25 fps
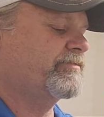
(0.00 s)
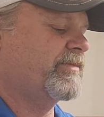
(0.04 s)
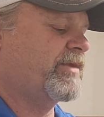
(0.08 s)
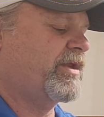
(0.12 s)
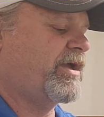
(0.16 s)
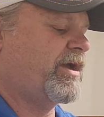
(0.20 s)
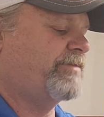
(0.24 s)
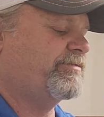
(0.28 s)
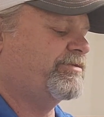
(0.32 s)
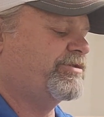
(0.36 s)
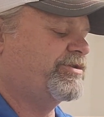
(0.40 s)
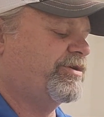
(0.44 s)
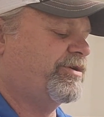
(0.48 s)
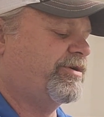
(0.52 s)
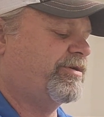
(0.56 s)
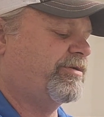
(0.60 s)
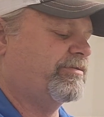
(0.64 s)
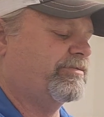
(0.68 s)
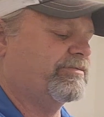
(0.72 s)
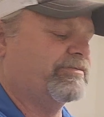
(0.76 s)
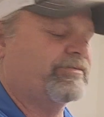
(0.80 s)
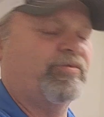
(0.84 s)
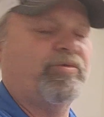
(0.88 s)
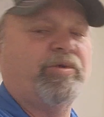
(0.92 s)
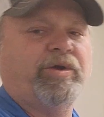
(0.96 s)
I'm sure
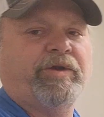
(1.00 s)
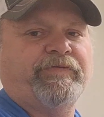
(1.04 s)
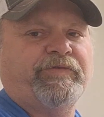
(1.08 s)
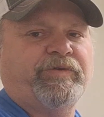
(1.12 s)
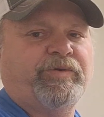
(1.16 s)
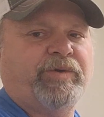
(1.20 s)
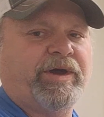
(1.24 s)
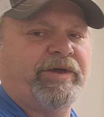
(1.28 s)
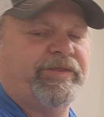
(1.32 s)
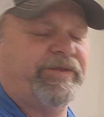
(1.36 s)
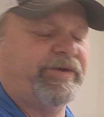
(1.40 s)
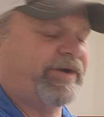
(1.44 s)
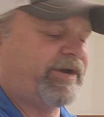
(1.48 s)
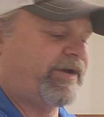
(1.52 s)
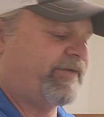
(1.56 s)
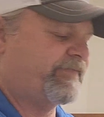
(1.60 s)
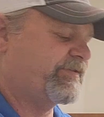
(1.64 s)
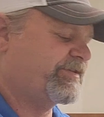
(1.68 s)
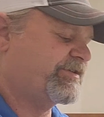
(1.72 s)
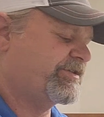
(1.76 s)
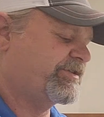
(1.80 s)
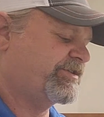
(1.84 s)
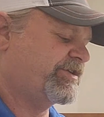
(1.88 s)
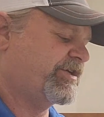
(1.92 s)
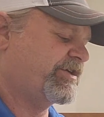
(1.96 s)
one of you out there have a
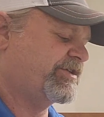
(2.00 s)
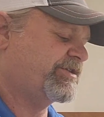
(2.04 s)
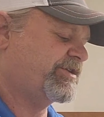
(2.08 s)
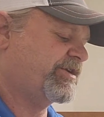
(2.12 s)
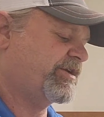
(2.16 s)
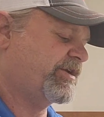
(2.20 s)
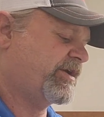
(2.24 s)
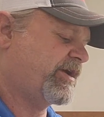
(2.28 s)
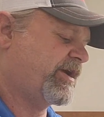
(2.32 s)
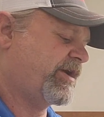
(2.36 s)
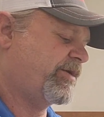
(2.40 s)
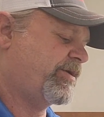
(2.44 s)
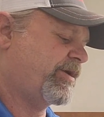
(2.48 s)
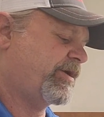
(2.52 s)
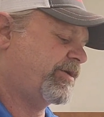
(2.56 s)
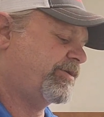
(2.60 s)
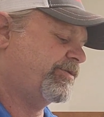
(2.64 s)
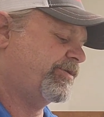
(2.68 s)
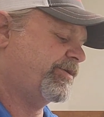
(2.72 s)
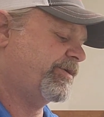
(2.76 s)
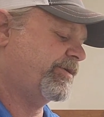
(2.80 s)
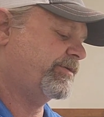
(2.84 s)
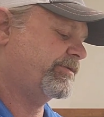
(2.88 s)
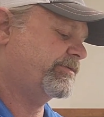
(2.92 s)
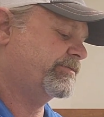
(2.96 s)
suggestion of how I
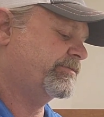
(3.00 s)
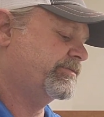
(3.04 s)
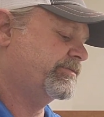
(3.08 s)
could.